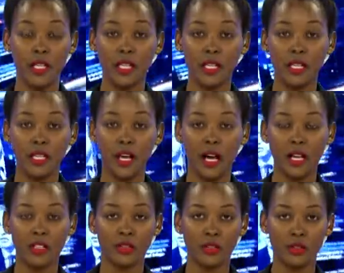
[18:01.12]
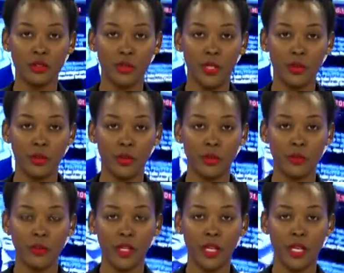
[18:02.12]
killing hundreds of people.
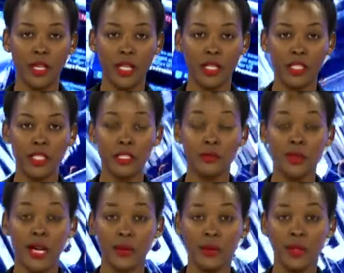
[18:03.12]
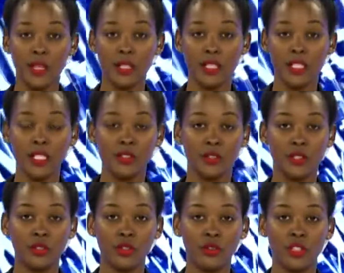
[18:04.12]
In Zimbabwe, the district of